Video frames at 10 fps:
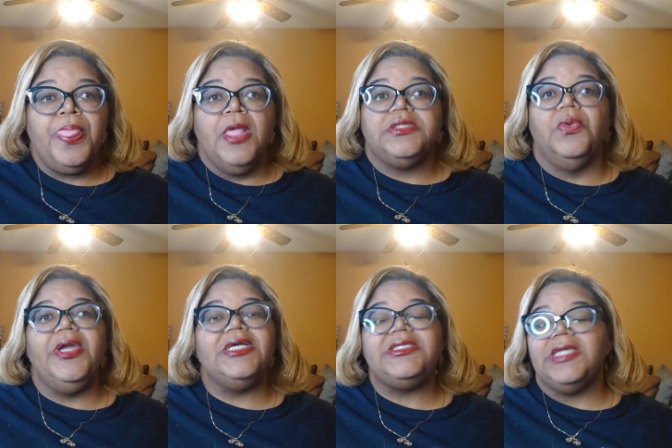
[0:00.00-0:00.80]
So
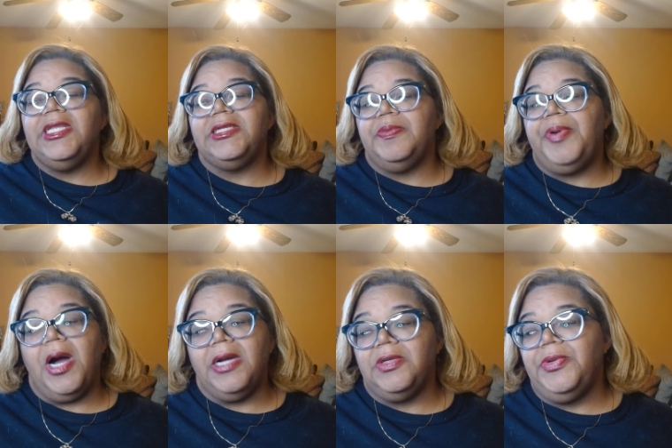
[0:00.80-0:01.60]
we are still at the
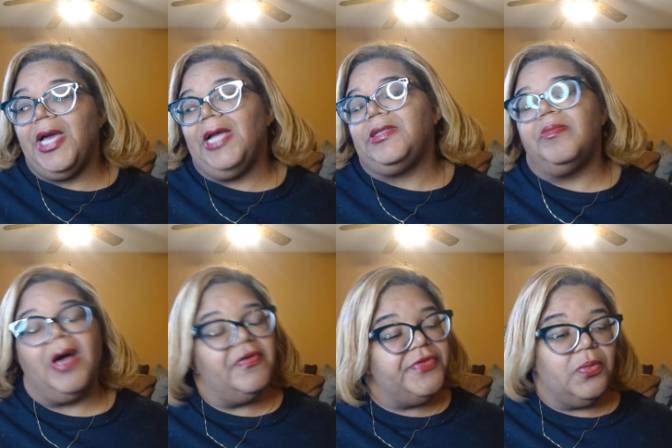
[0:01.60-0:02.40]
party. We are at the
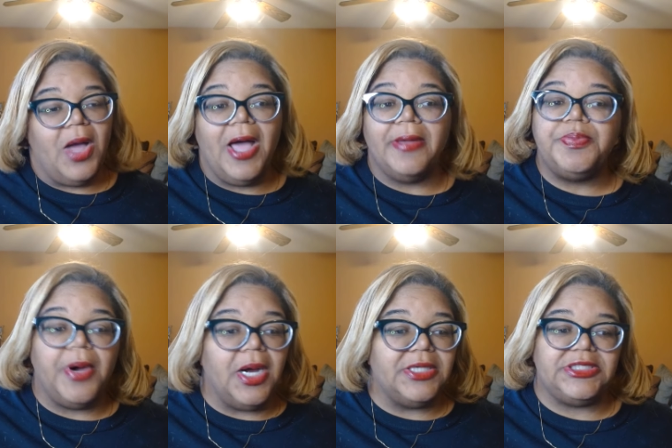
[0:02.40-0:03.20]
Mafia Wives
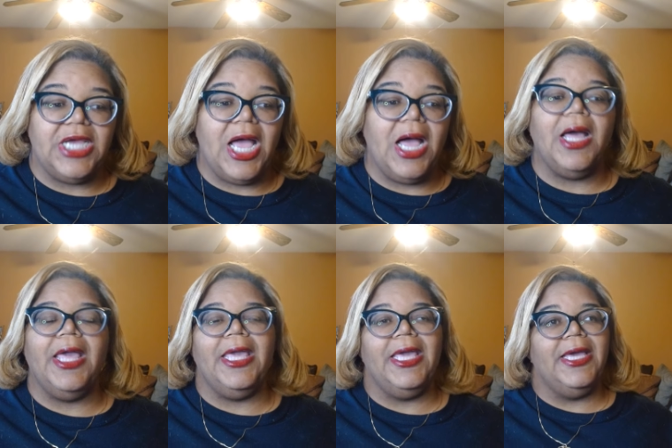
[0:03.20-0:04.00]
party, child.
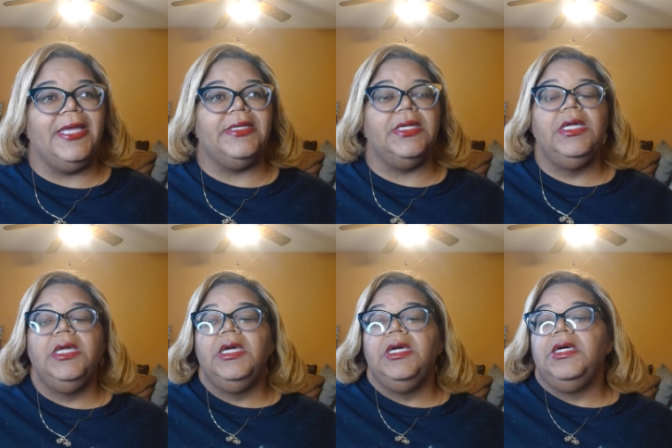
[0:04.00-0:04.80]
And
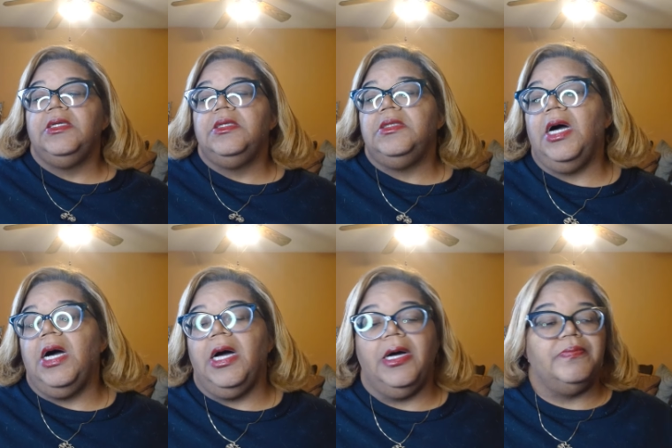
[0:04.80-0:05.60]

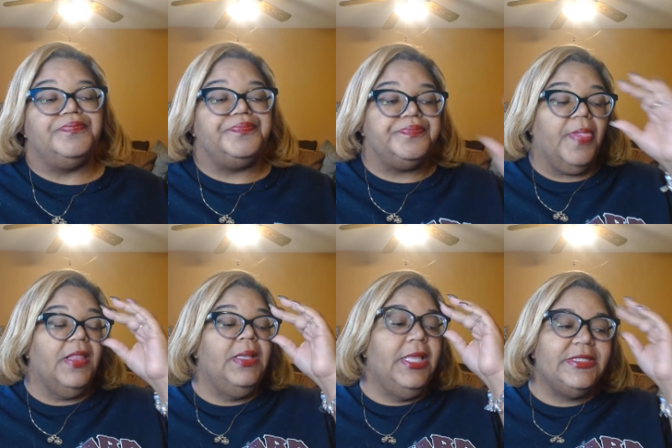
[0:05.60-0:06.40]
um,
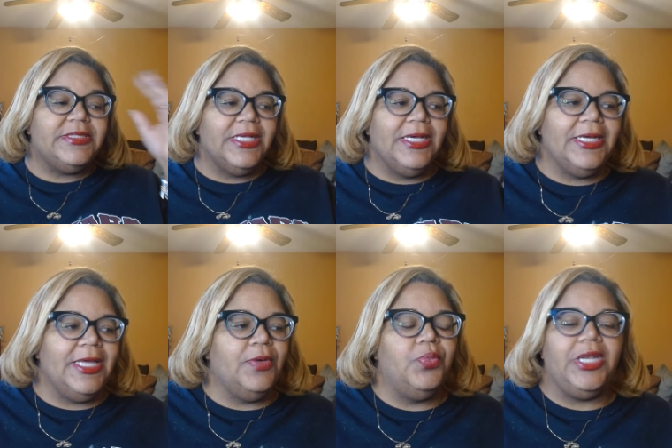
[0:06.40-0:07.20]
Lisa
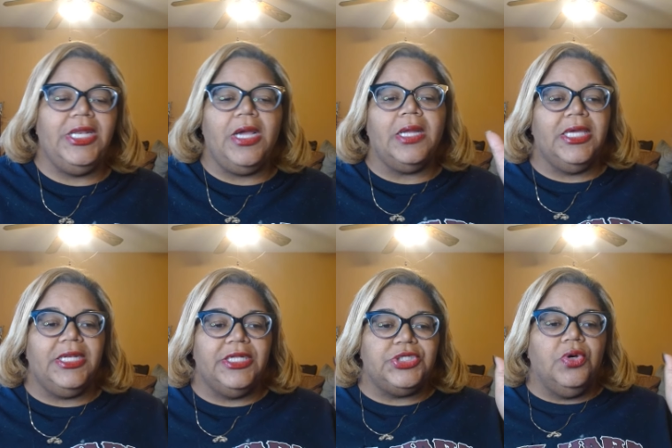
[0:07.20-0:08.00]
and Whitney are getting
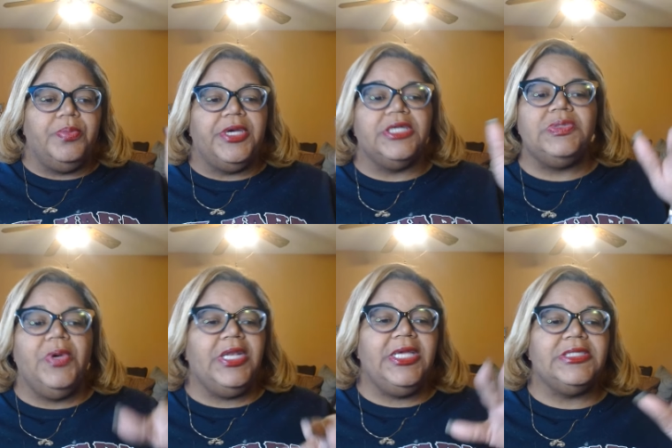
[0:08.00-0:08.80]
into it because
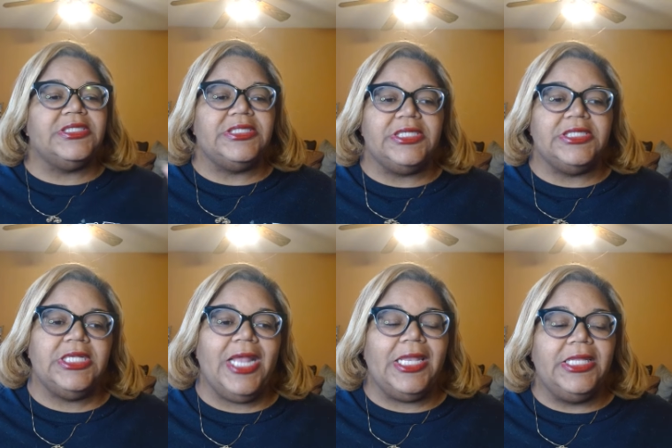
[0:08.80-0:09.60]
Whitney is insisting
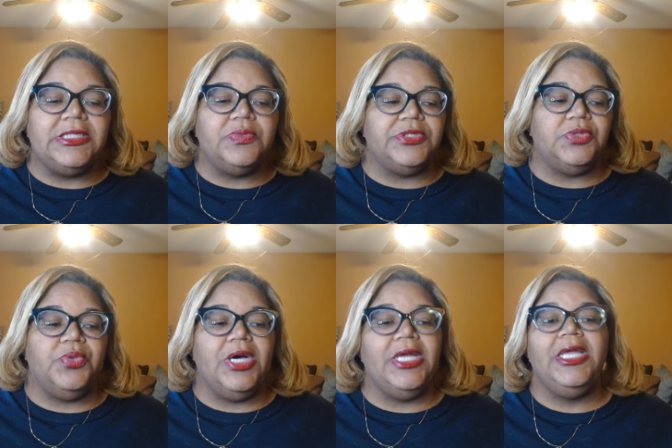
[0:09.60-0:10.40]
that Lisa was the
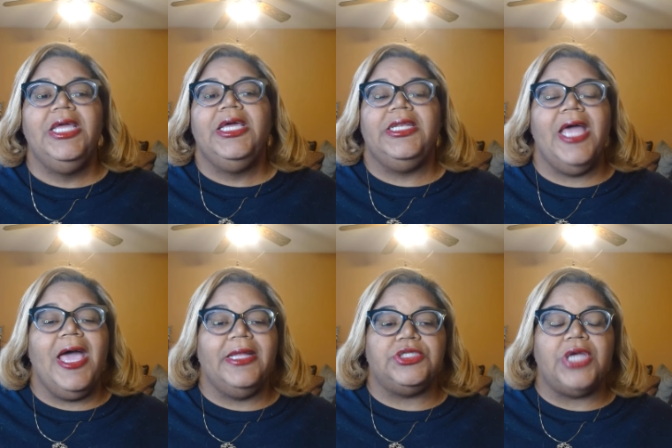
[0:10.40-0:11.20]
one
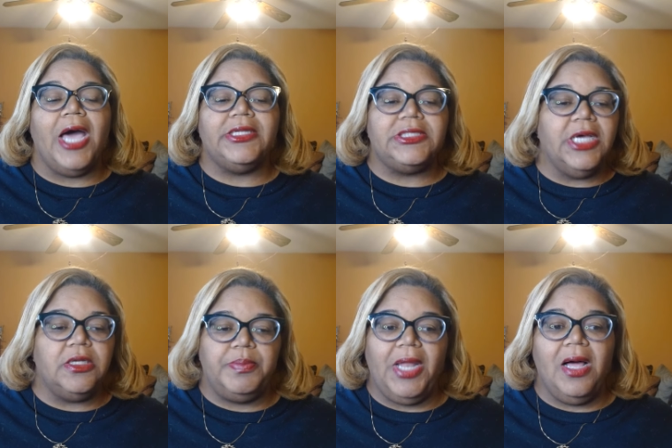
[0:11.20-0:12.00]
that tried to tell
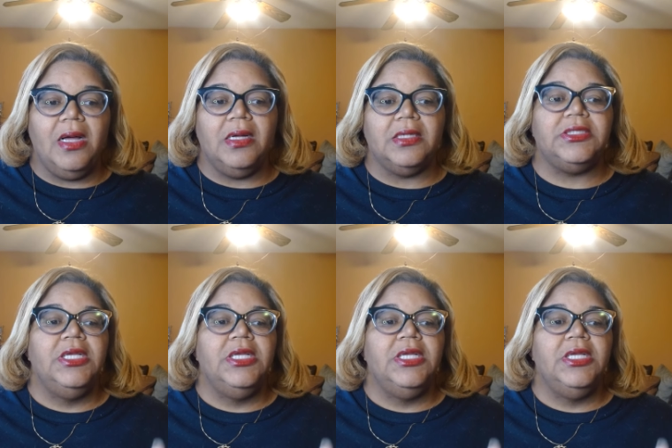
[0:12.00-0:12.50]
the blogs